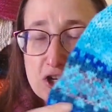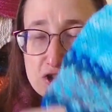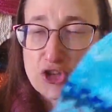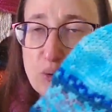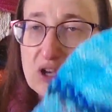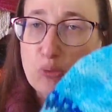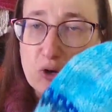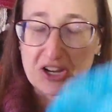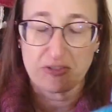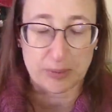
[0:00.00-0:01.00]
So it
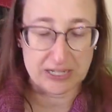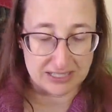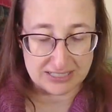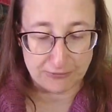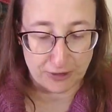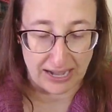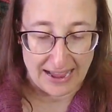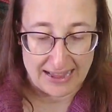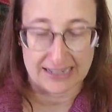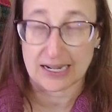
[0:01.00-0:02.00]
would have been a different
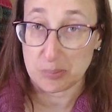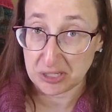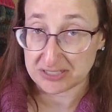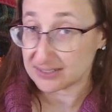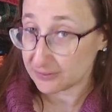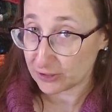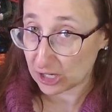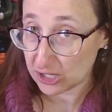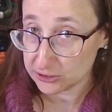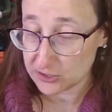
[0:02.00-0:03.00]
hat had I picked different
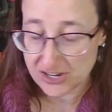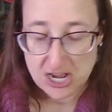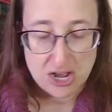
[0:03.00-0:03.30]
colors.